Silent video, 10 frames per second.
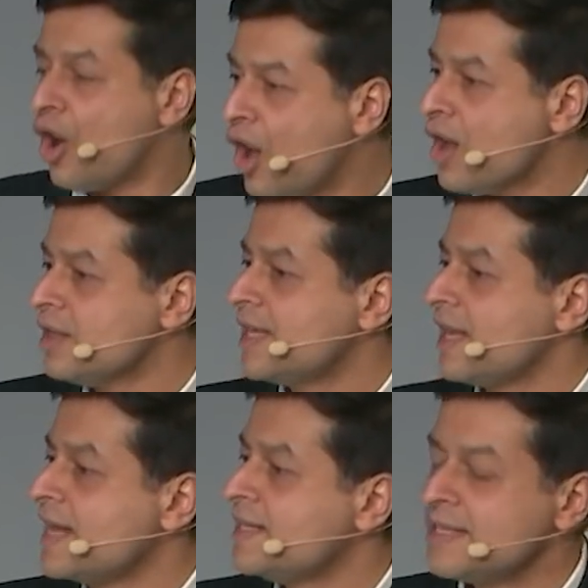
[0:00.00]
All
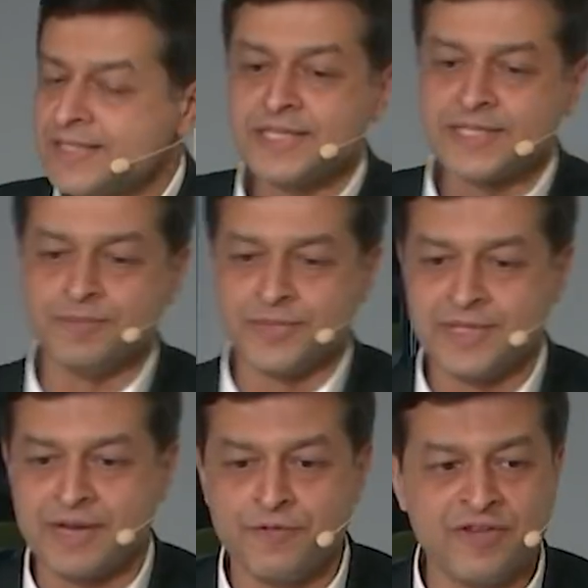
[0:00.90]
the lighting
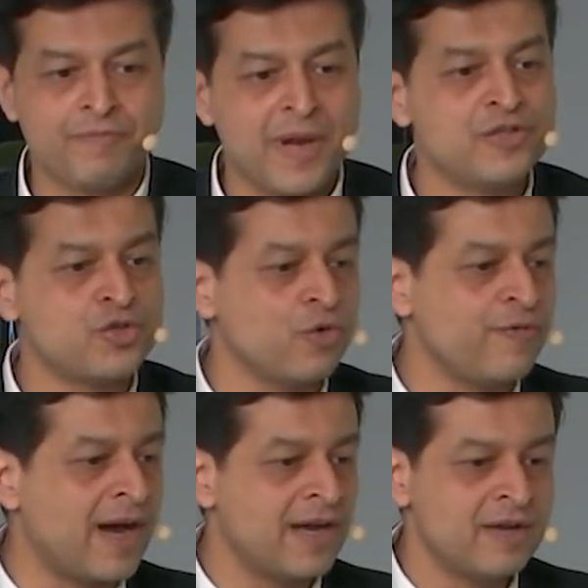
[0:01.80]
systems that we've built so
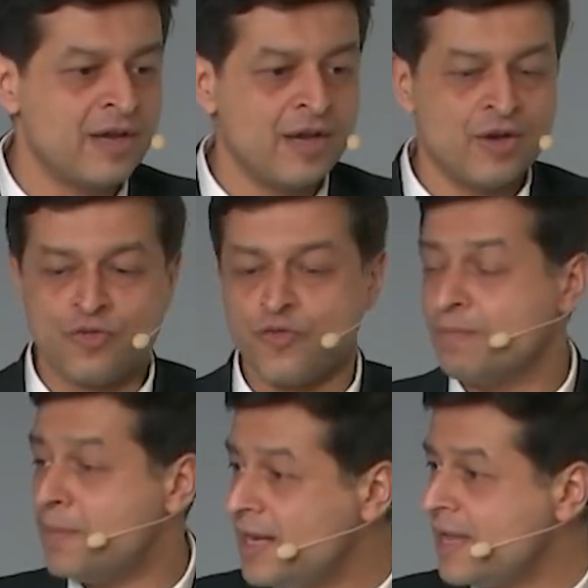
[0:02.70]
far
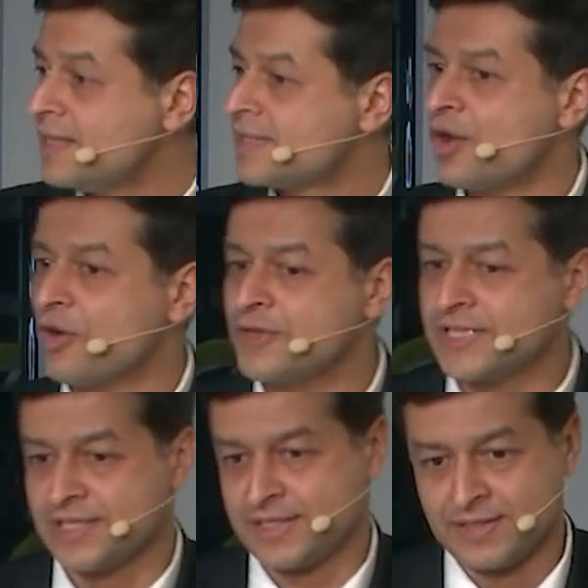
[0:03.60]
for buildings and
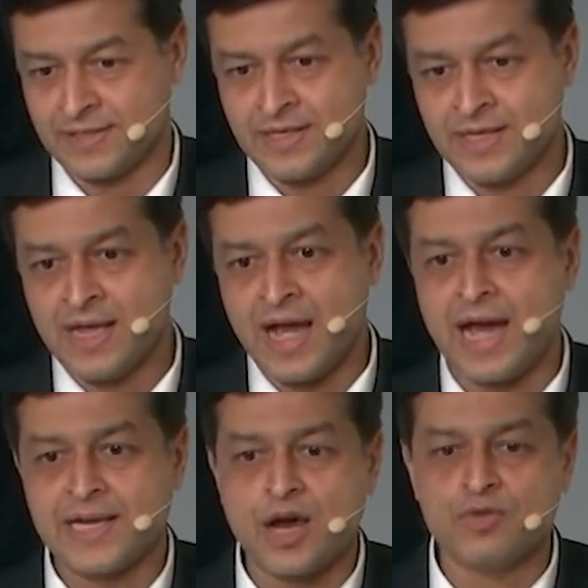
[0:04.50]
offices
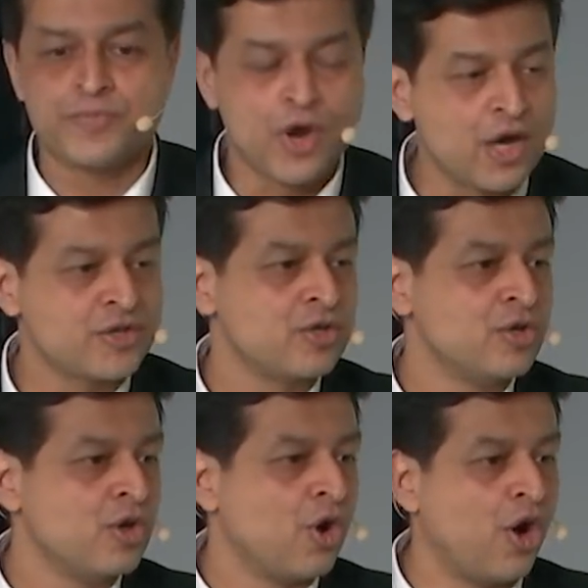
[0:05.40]
are now brought
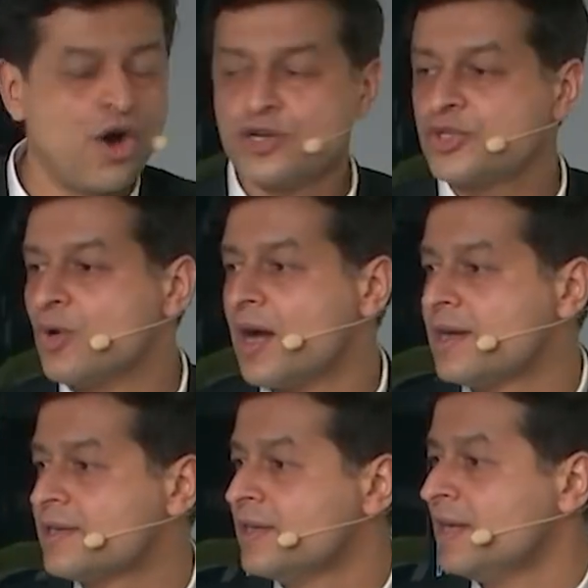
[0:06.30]
onto
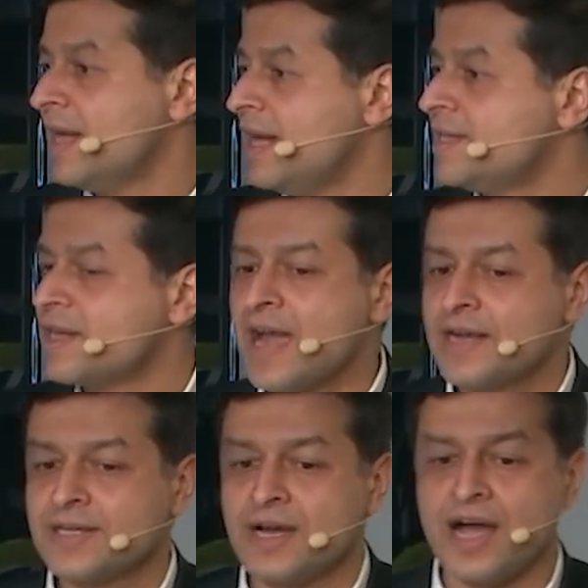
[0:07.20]
our
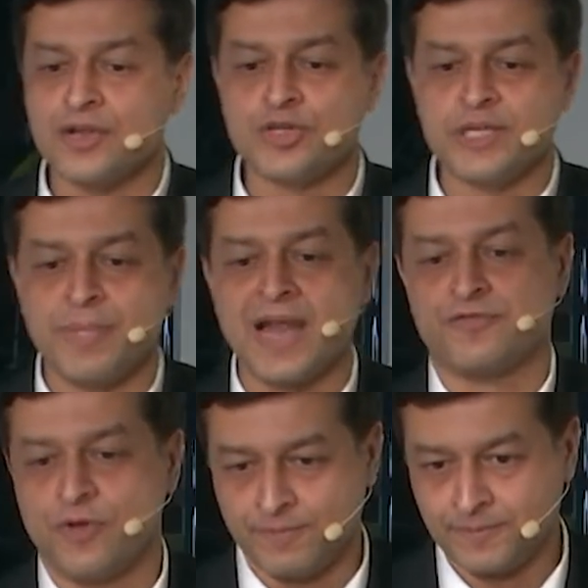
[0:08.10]
Interact IoT
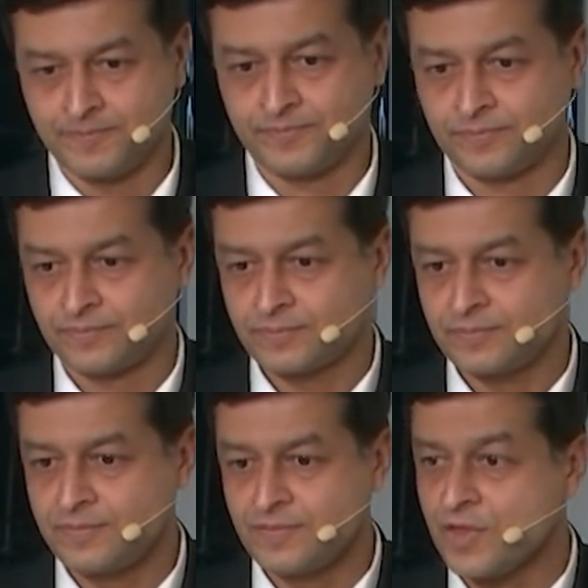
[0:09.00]
platform.
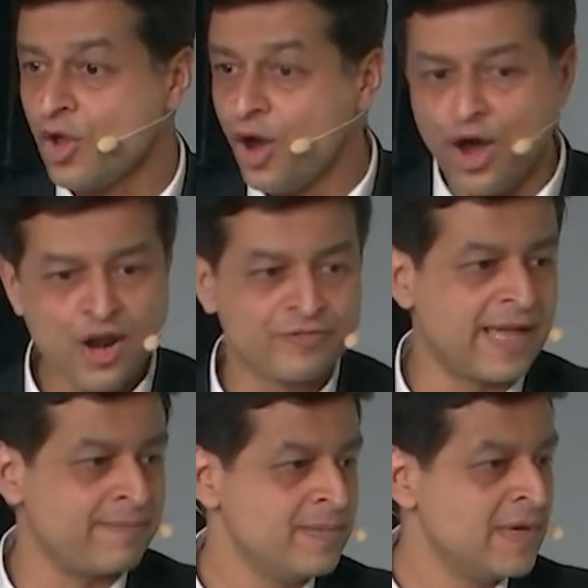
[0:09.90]
All of
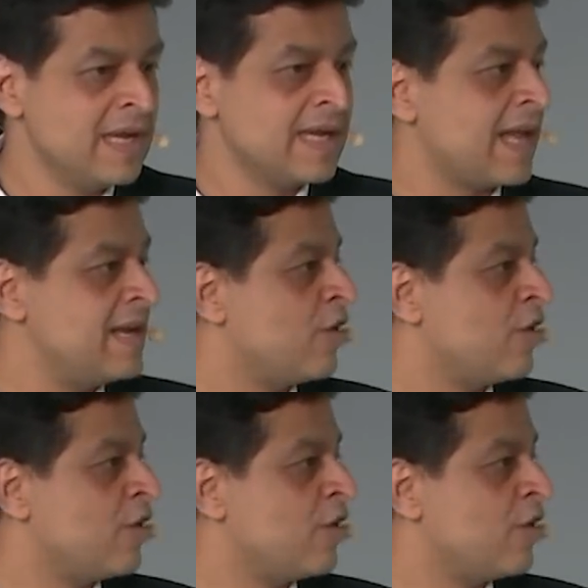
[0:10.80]
them can